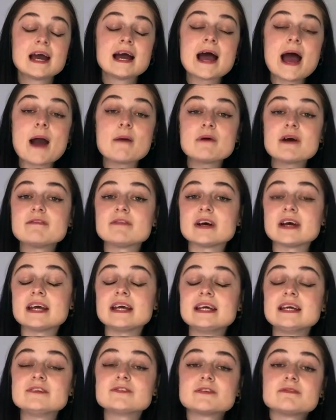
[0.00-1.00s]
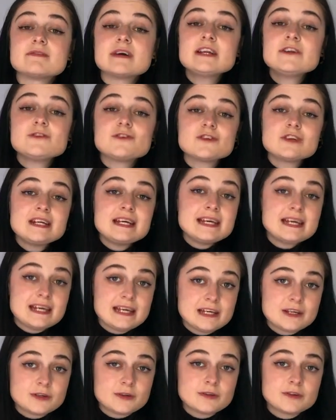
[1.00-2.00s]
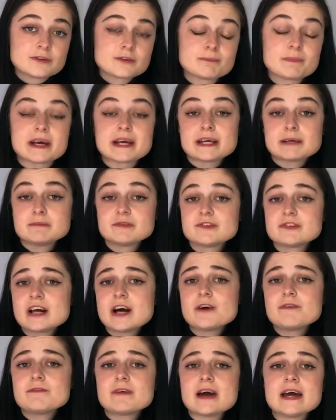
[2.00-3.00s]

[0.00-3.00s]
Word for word: However, it is eventually healed by himself